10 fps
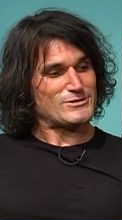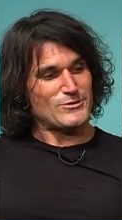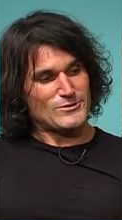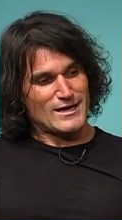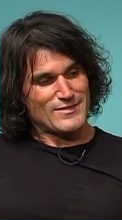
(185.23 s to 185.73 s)

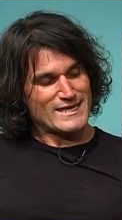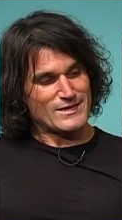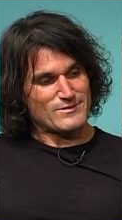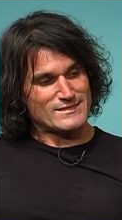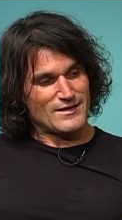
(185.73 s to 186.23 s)
So I think
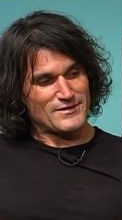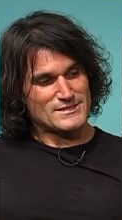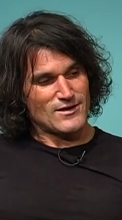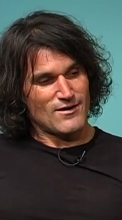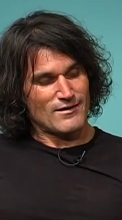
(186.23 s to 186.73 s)
it was on the
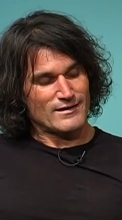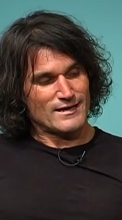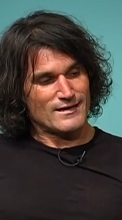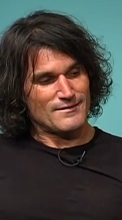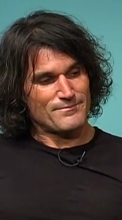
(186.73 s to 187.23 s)

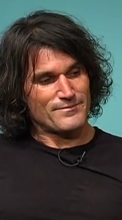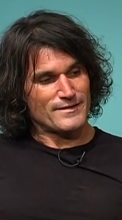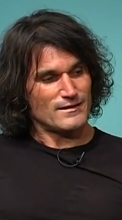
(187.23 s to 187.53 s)
song, um,